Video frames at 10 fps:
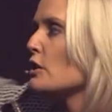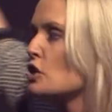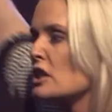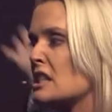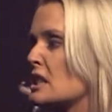
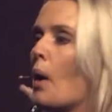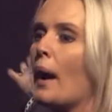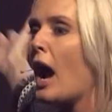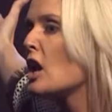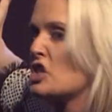just saw
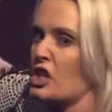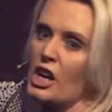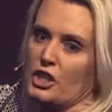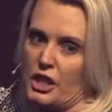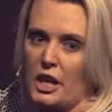it on
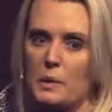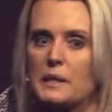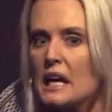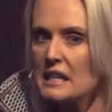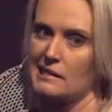church
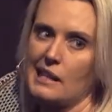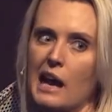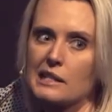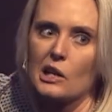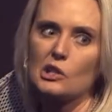news,
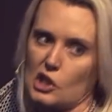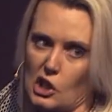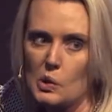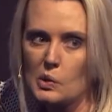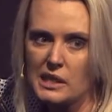starts on
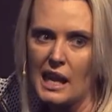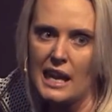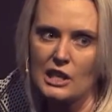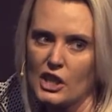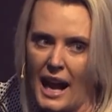
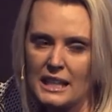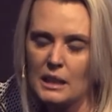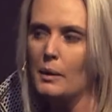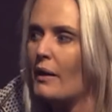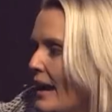Tuesday in
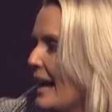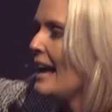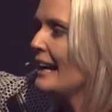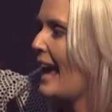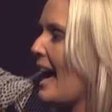January.
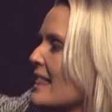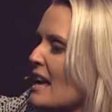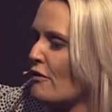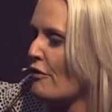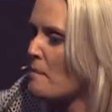Get
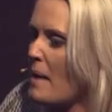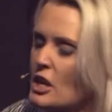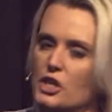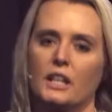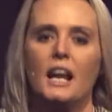the
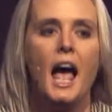information